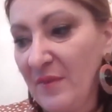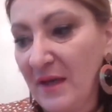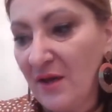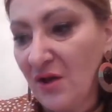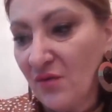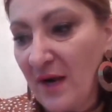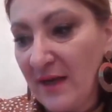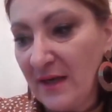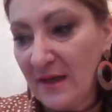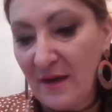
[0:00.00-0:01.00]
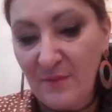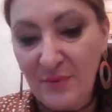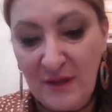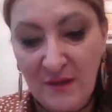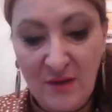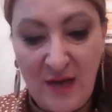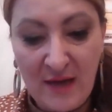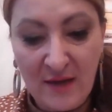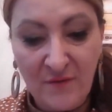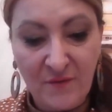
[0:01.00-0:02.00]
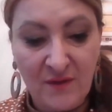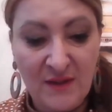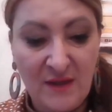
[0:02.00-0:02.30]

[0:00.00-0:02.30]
been curating and putting together for